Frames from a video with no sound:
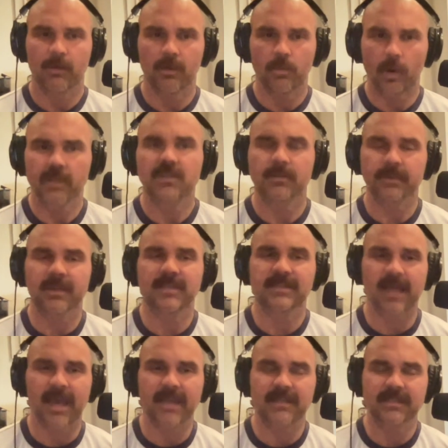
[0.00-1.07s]
We want to be a
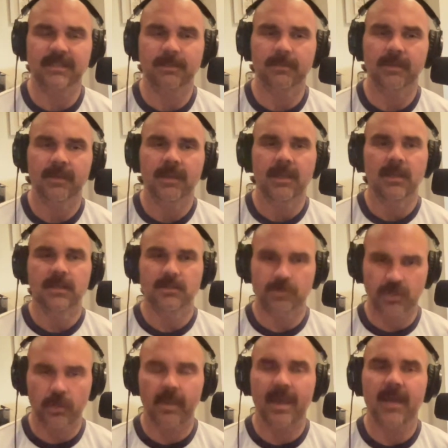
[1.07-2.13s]
tag team."
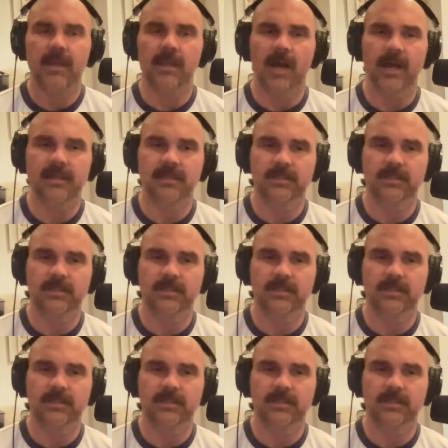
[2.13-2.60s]
So Joey had a lot to